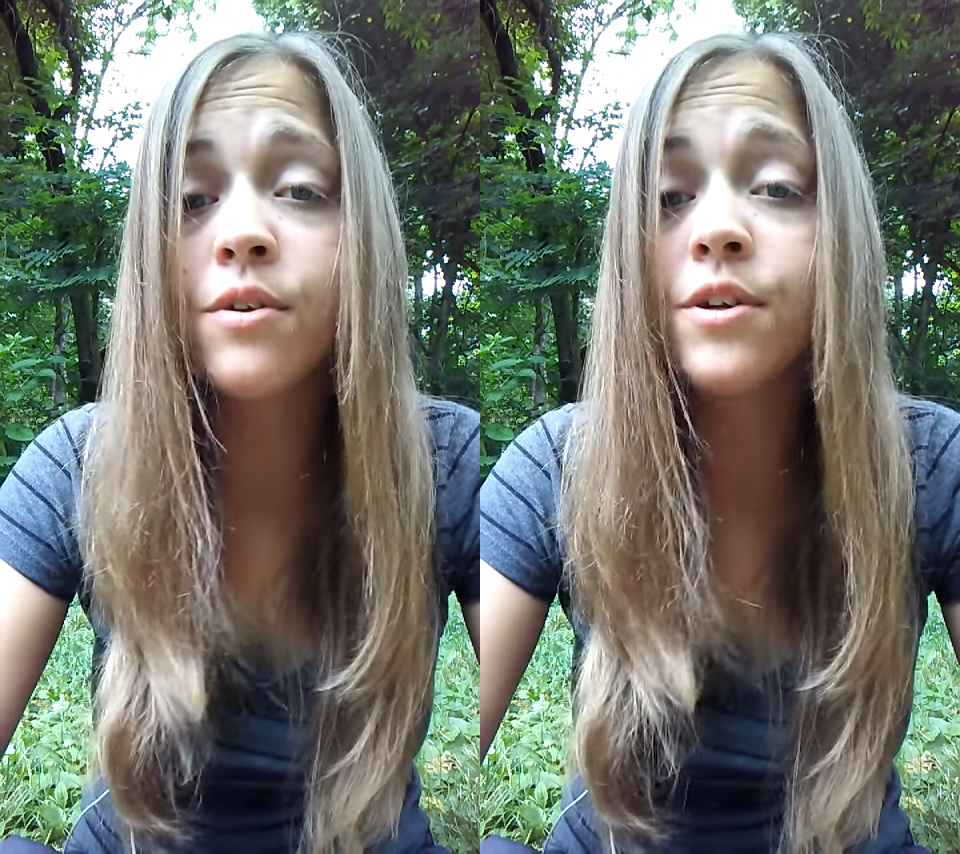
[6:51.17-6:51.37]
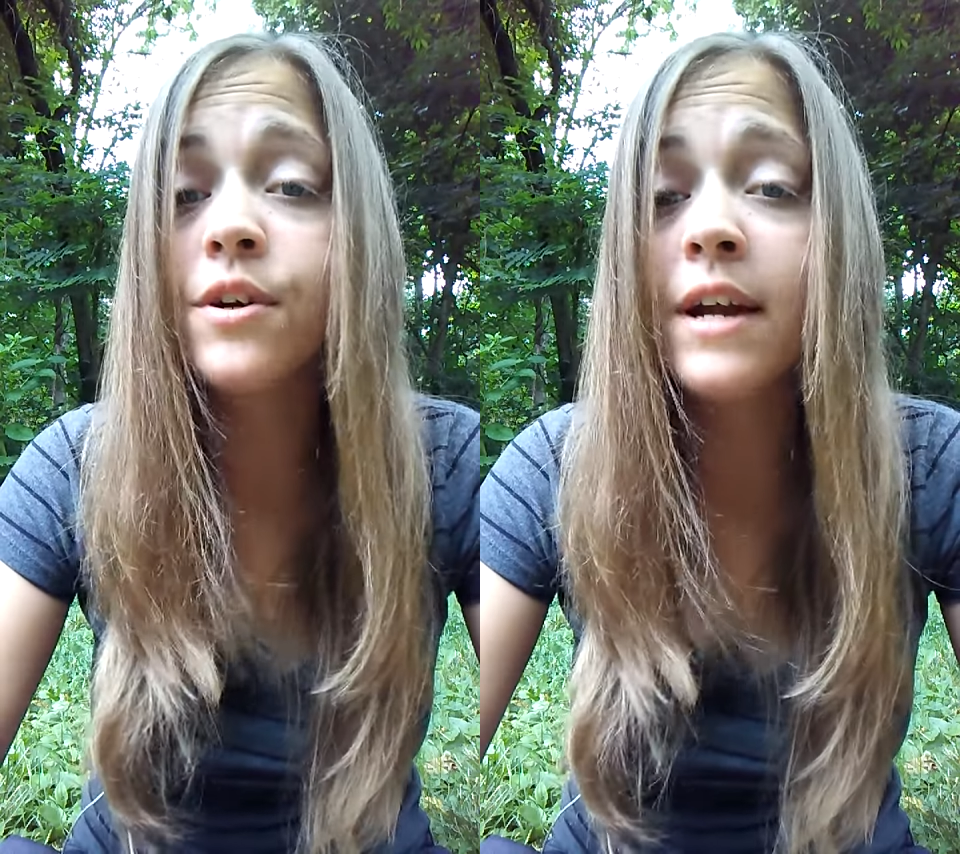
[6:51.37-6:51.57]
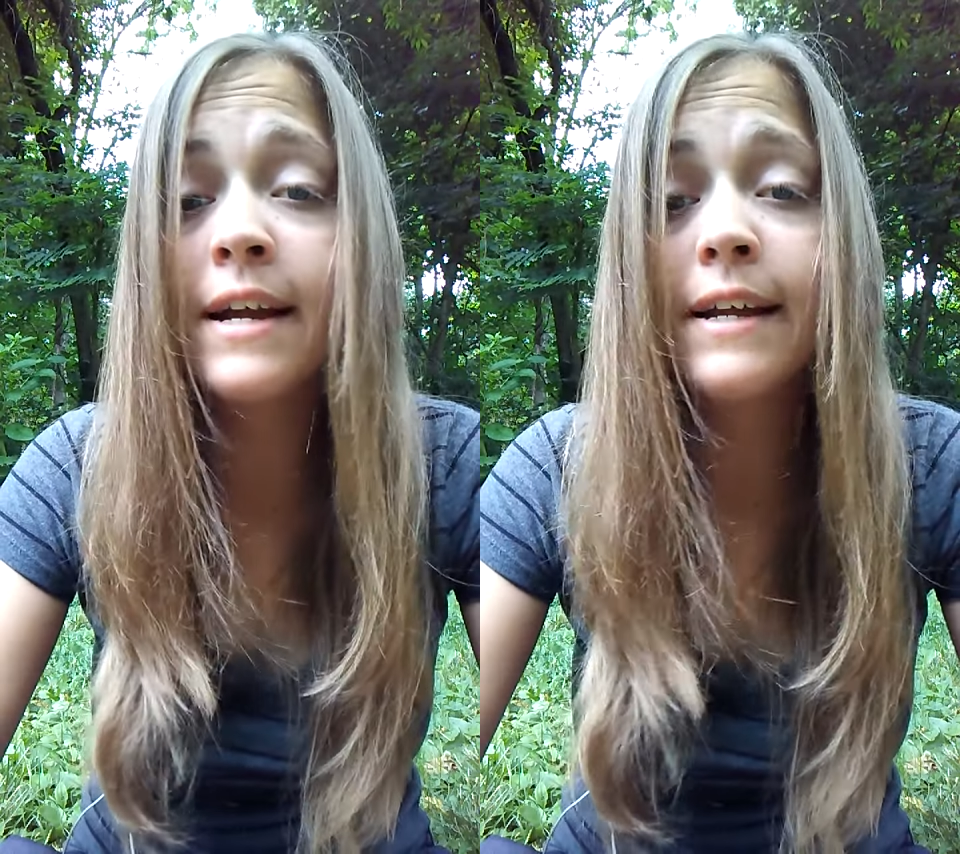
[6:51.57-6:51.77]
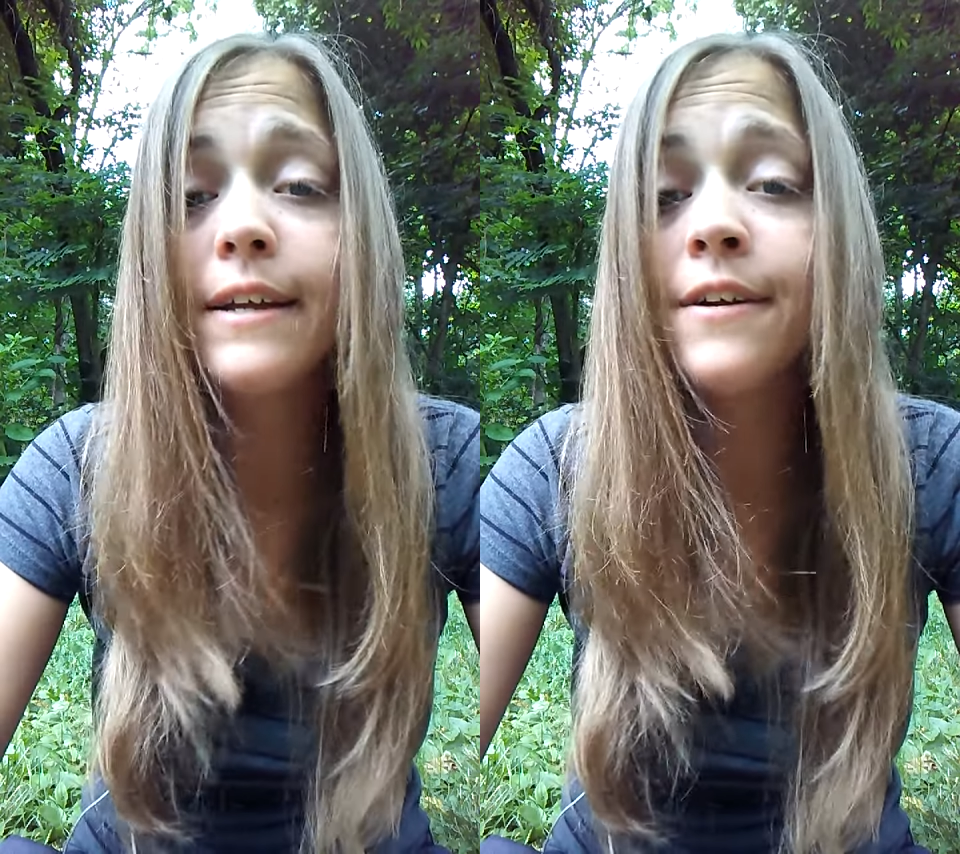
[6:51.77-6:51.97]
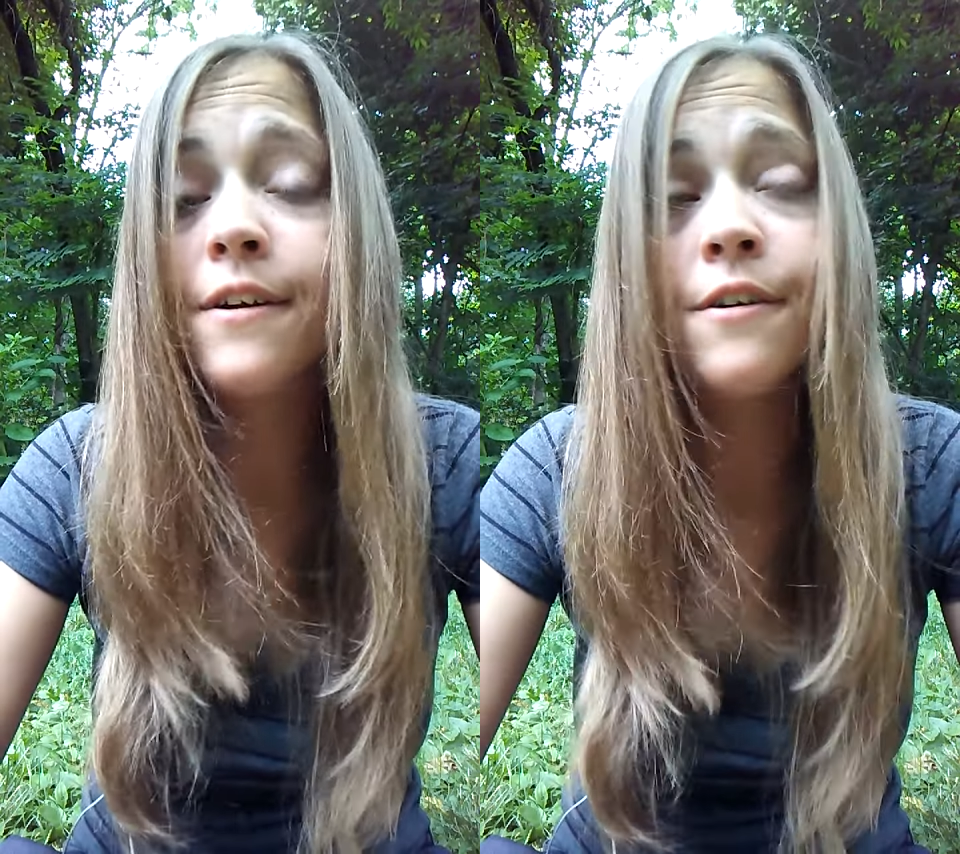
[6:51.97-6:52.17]
your aunt,
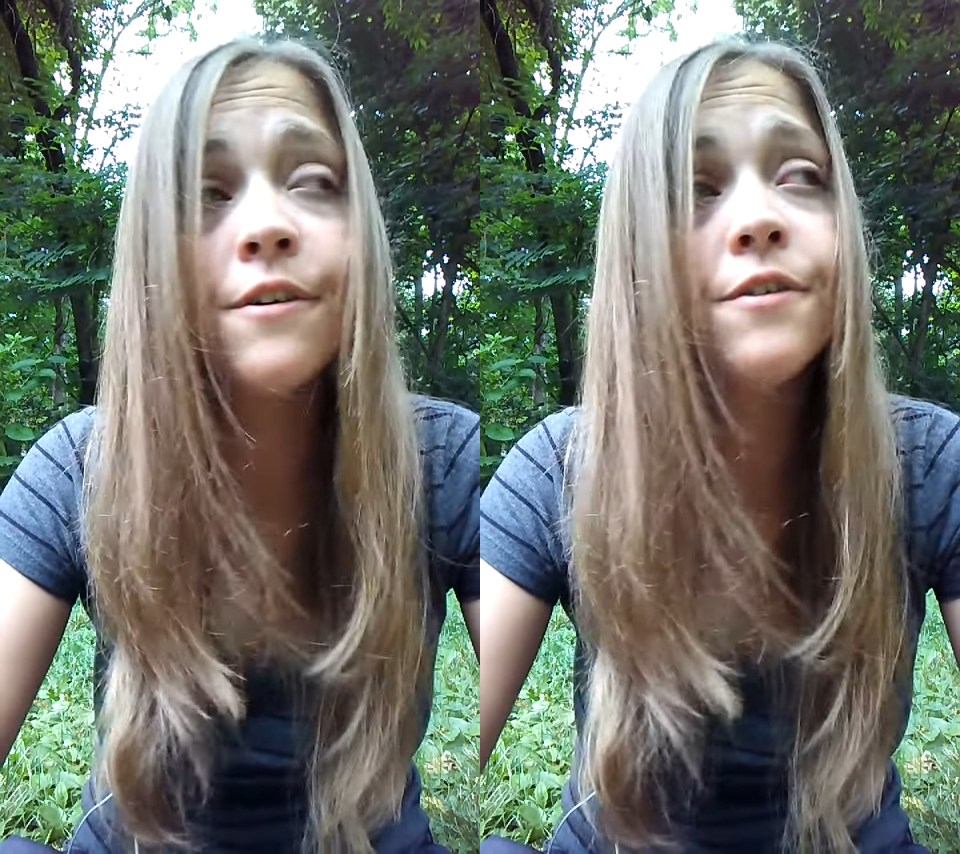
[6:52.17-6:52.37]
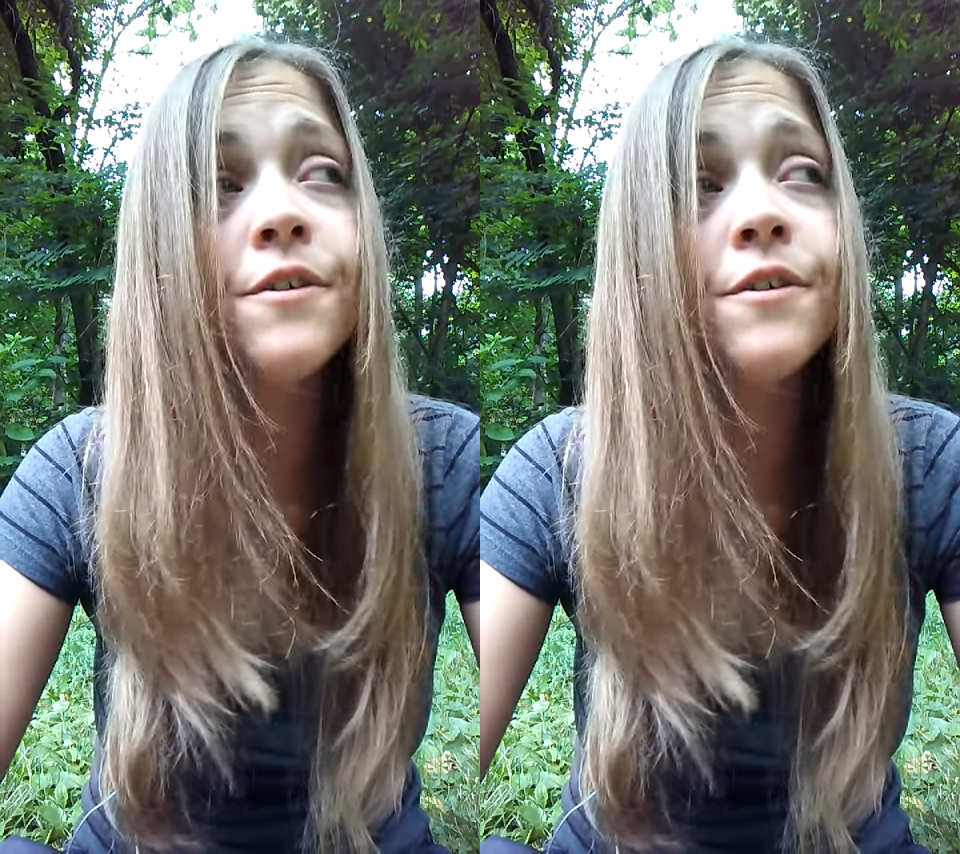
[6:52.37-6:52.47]
your uncle,